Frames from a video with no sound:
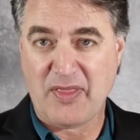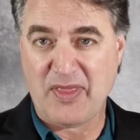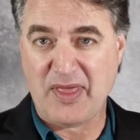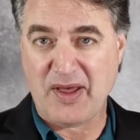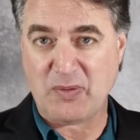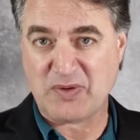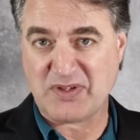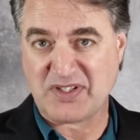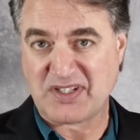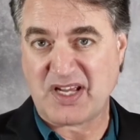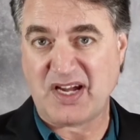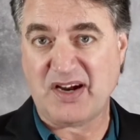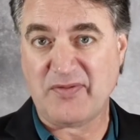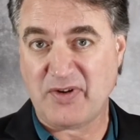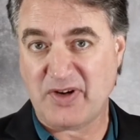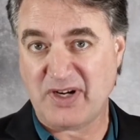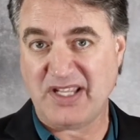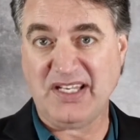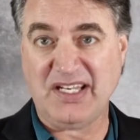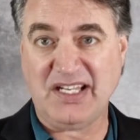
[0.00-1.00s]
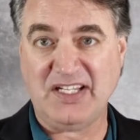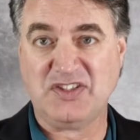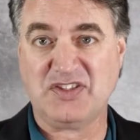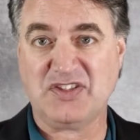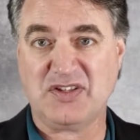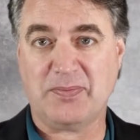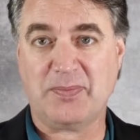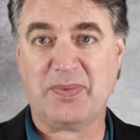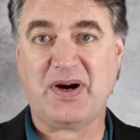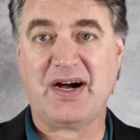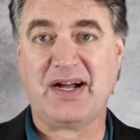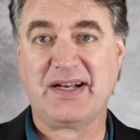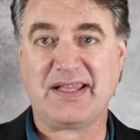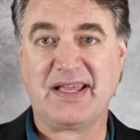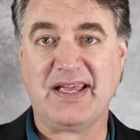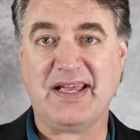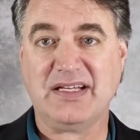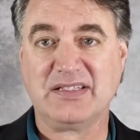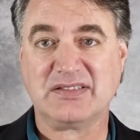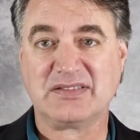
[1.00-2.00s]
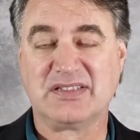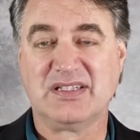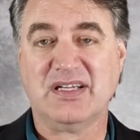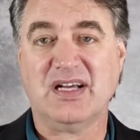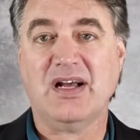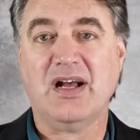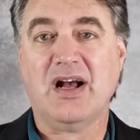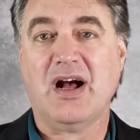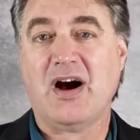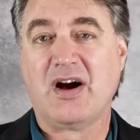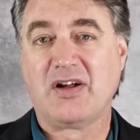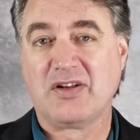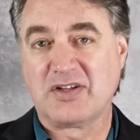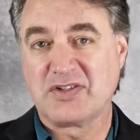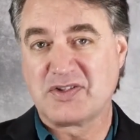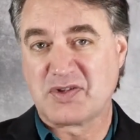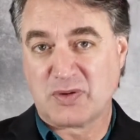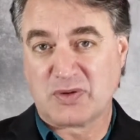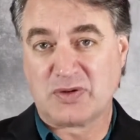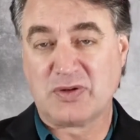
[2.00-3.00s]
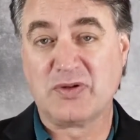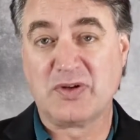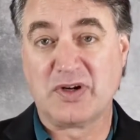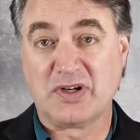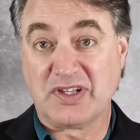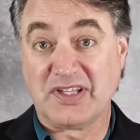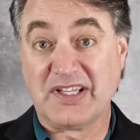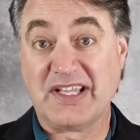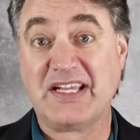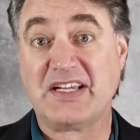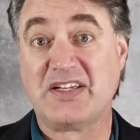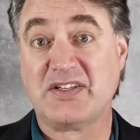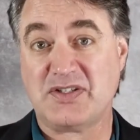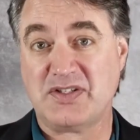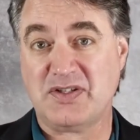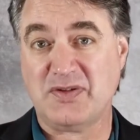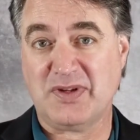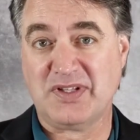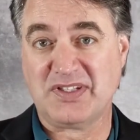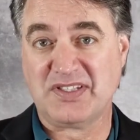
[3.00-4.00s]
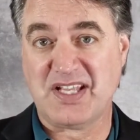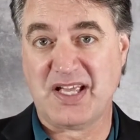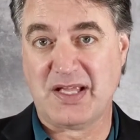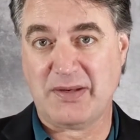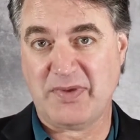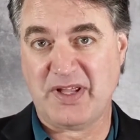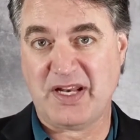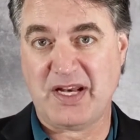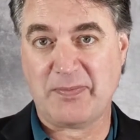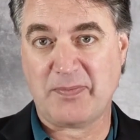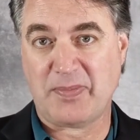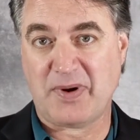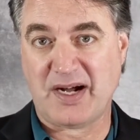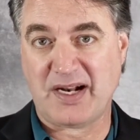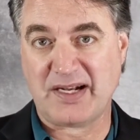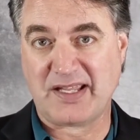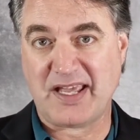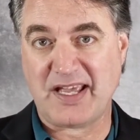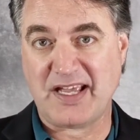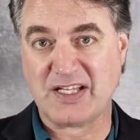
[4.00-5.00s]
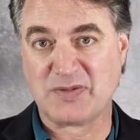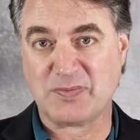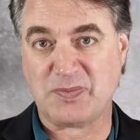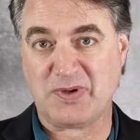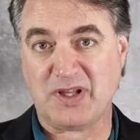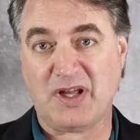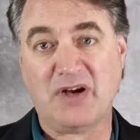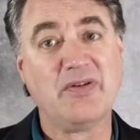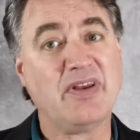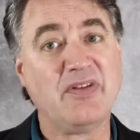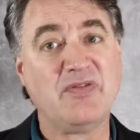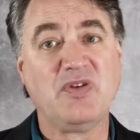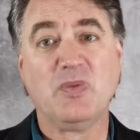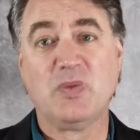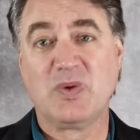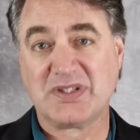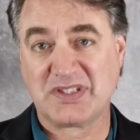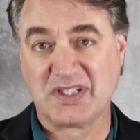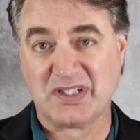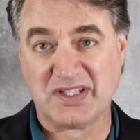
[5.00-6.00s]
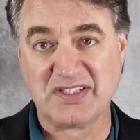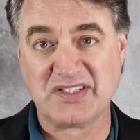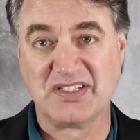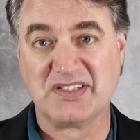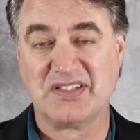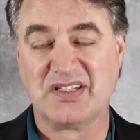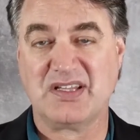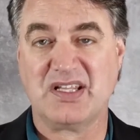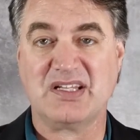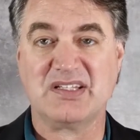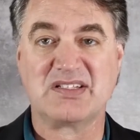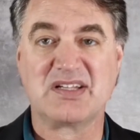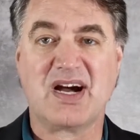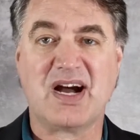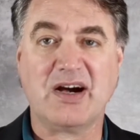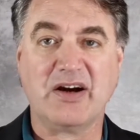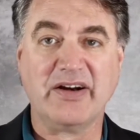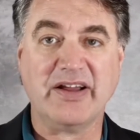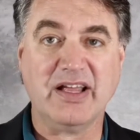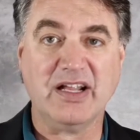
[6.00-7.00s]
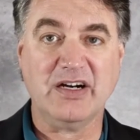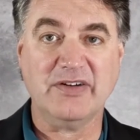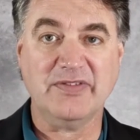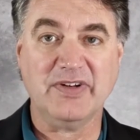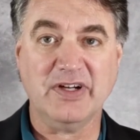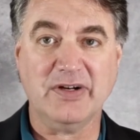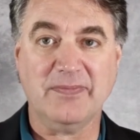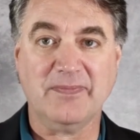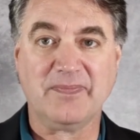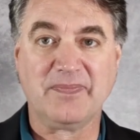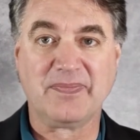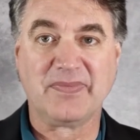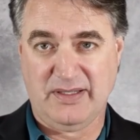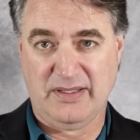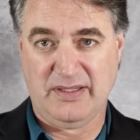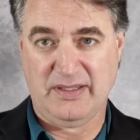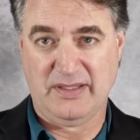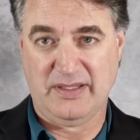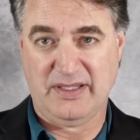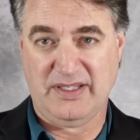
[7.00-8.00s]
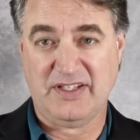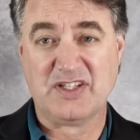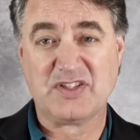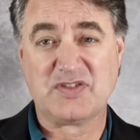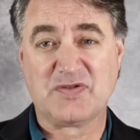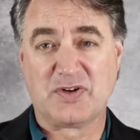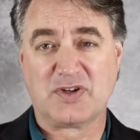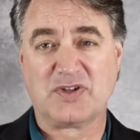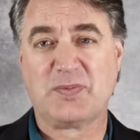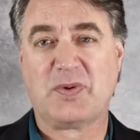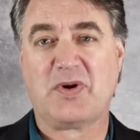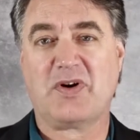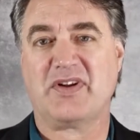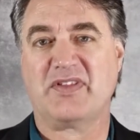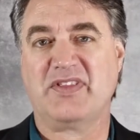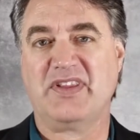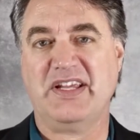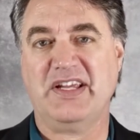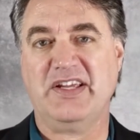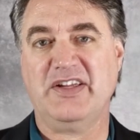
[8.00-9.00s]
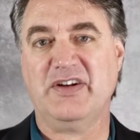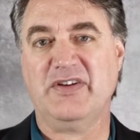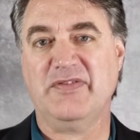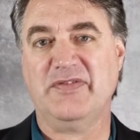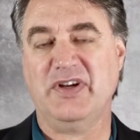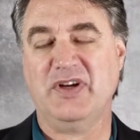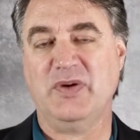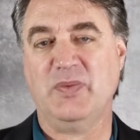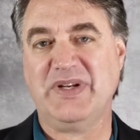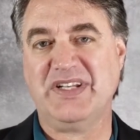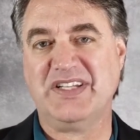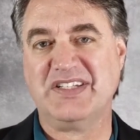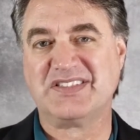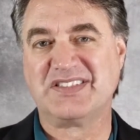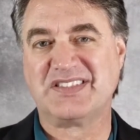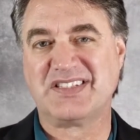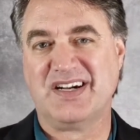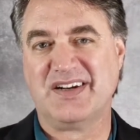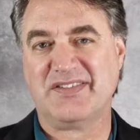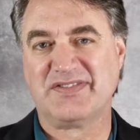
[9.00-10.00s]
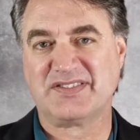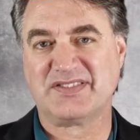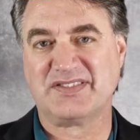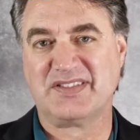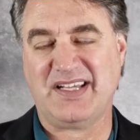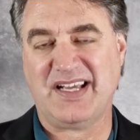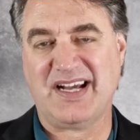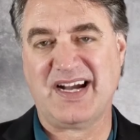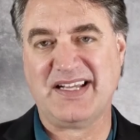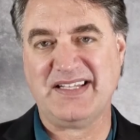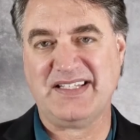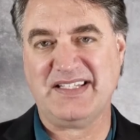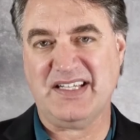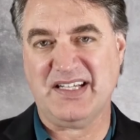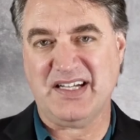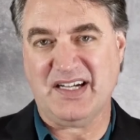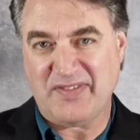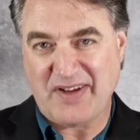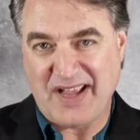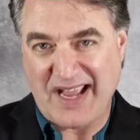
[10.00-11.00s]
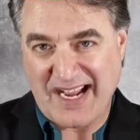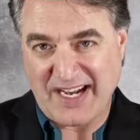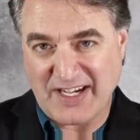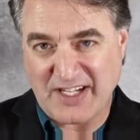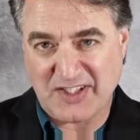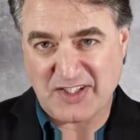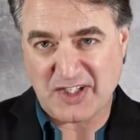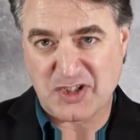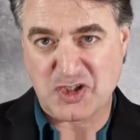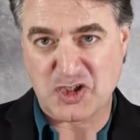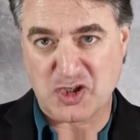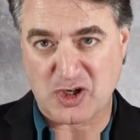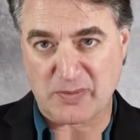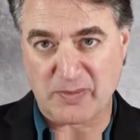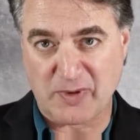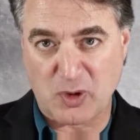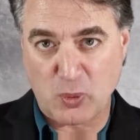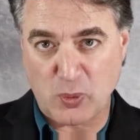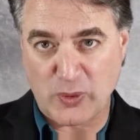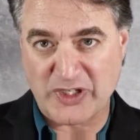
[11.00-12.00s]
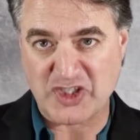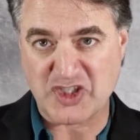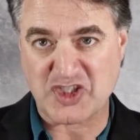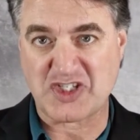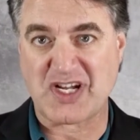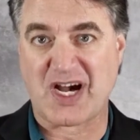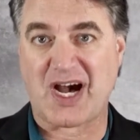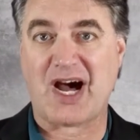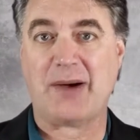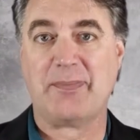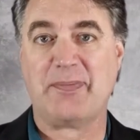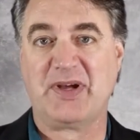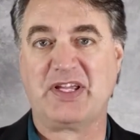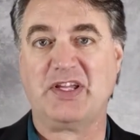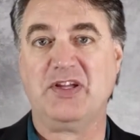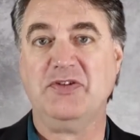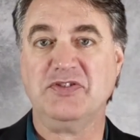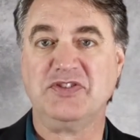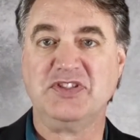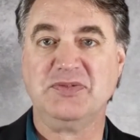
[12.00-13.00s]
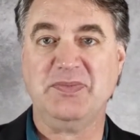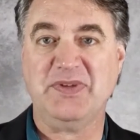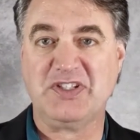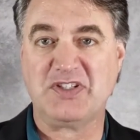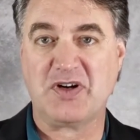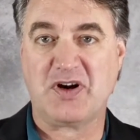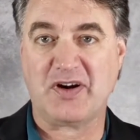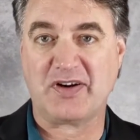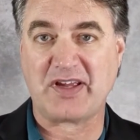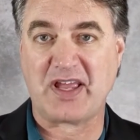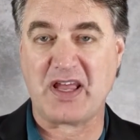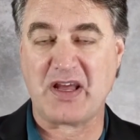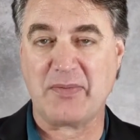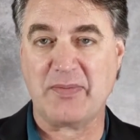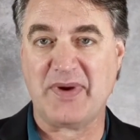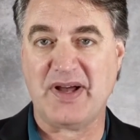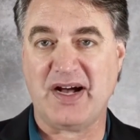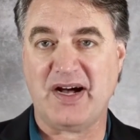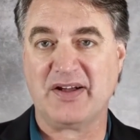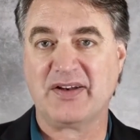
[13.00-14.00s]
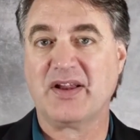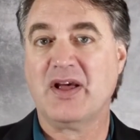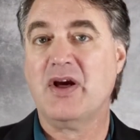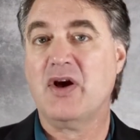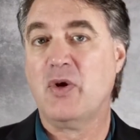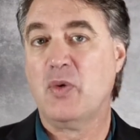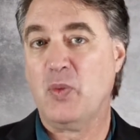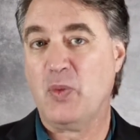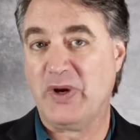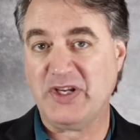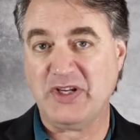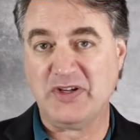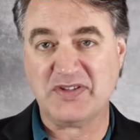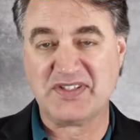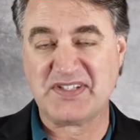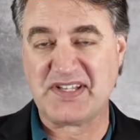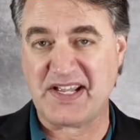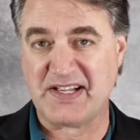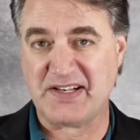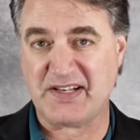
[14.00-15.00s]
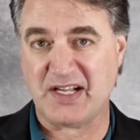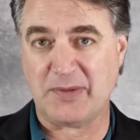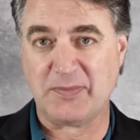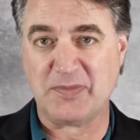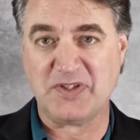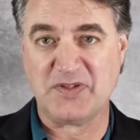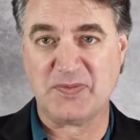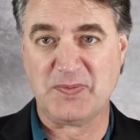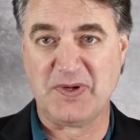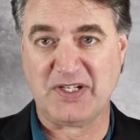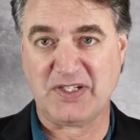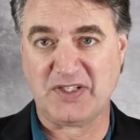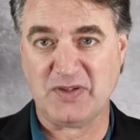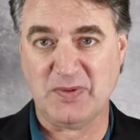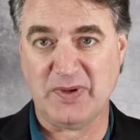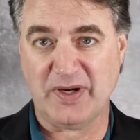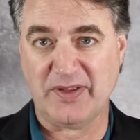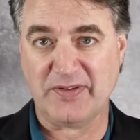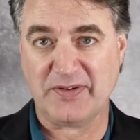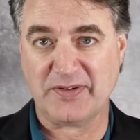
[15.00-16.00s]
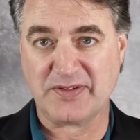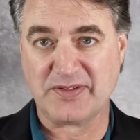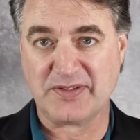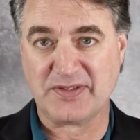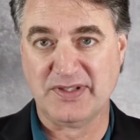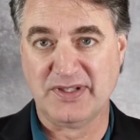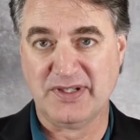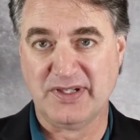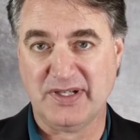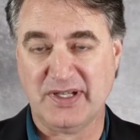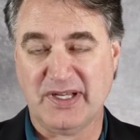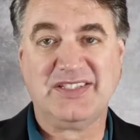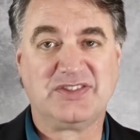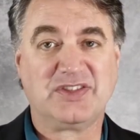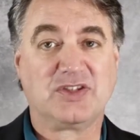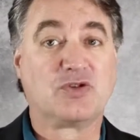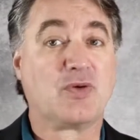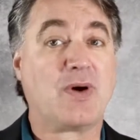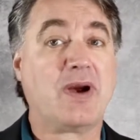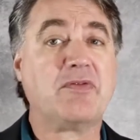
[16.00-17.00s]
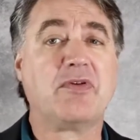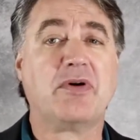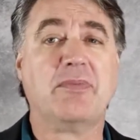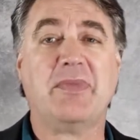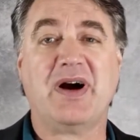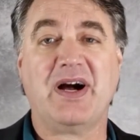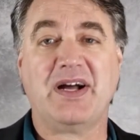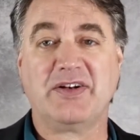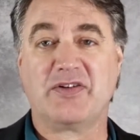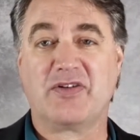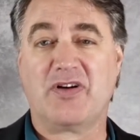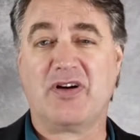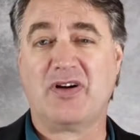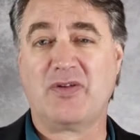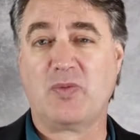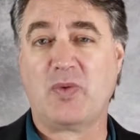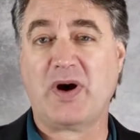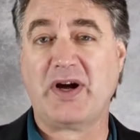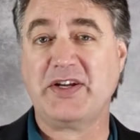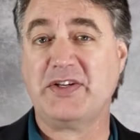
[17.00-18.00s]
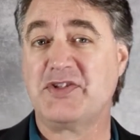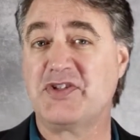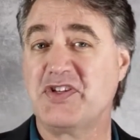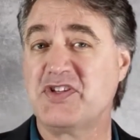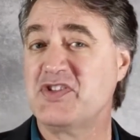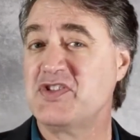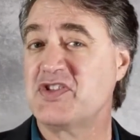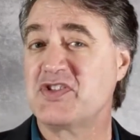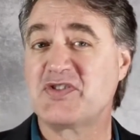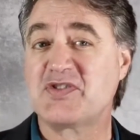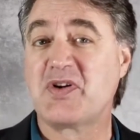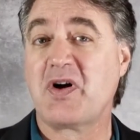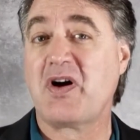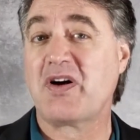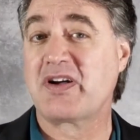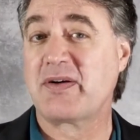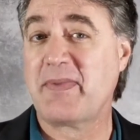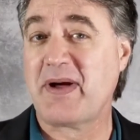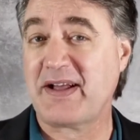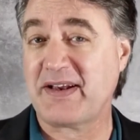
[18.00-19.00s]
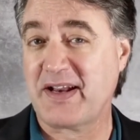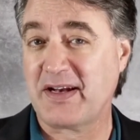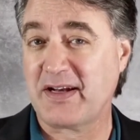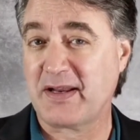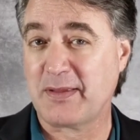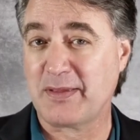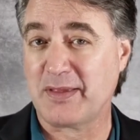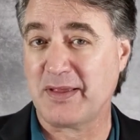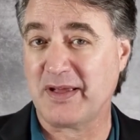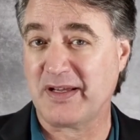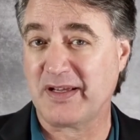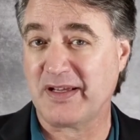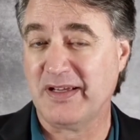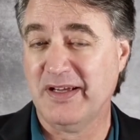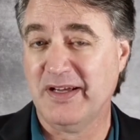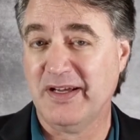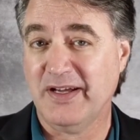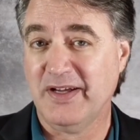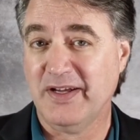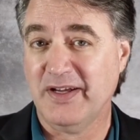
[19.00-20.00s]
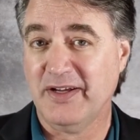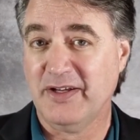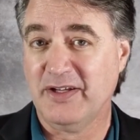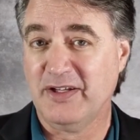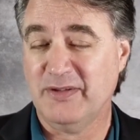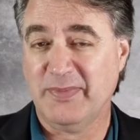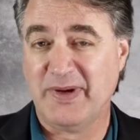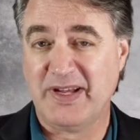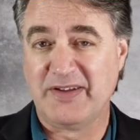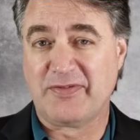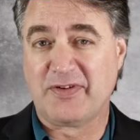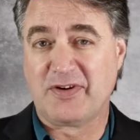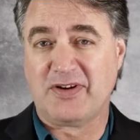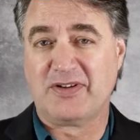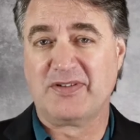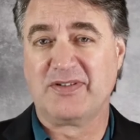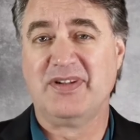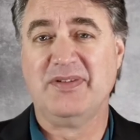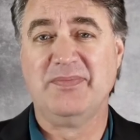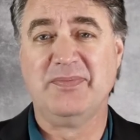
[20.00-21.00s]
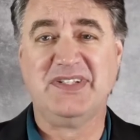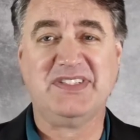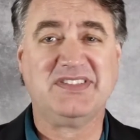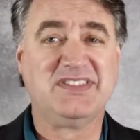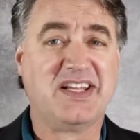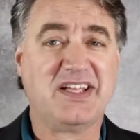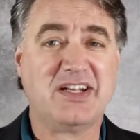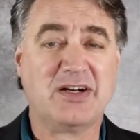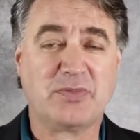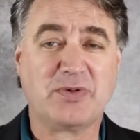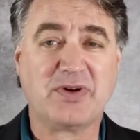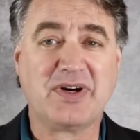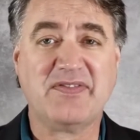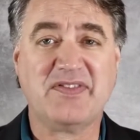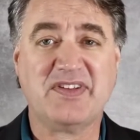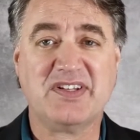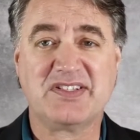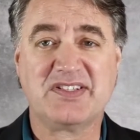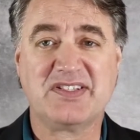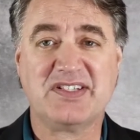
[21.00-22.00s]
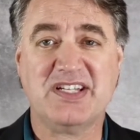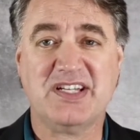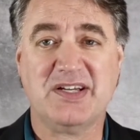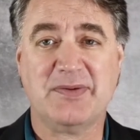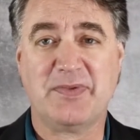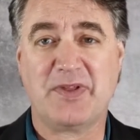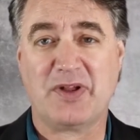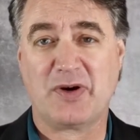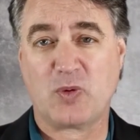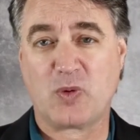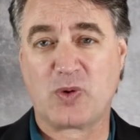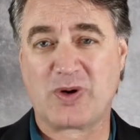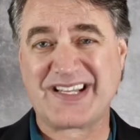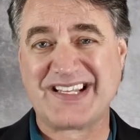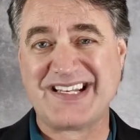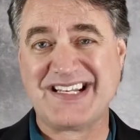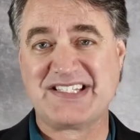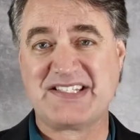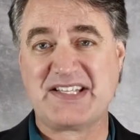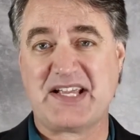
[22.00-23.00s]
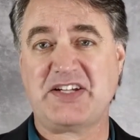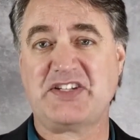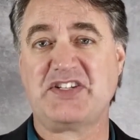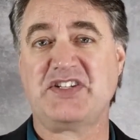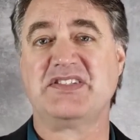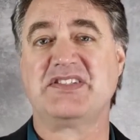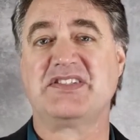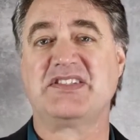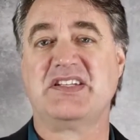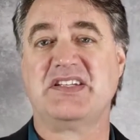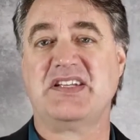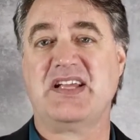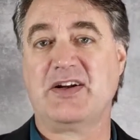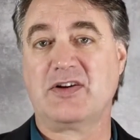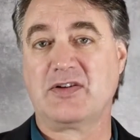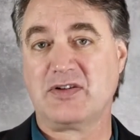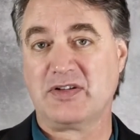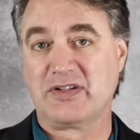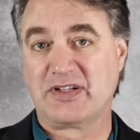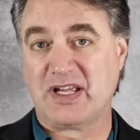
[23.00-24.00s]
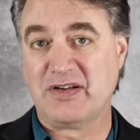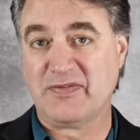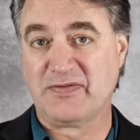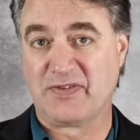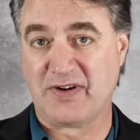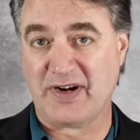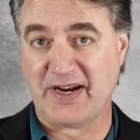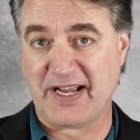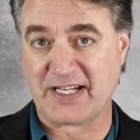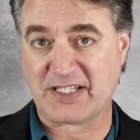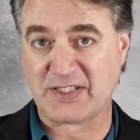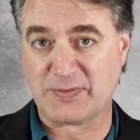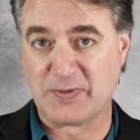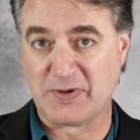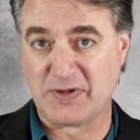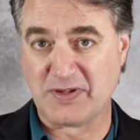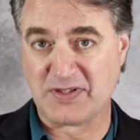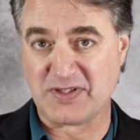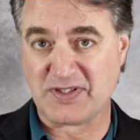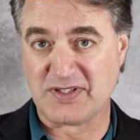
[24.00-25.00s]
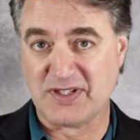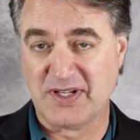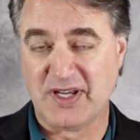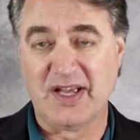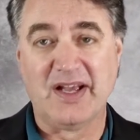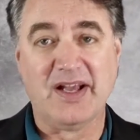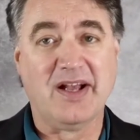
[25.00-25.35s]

that was covered in each of the podcasts. I'll also include a link to the ten-minute podcast below if you want to listen to the entire interview. In this first part of the interview, we discussed the idea of how do you determine which topic you should be talking about when you stand up and speak to others. It's a great reminder on why you shouldn't just talk about anything. You may have heard me say in a previous tip that organizations today are looking for experts.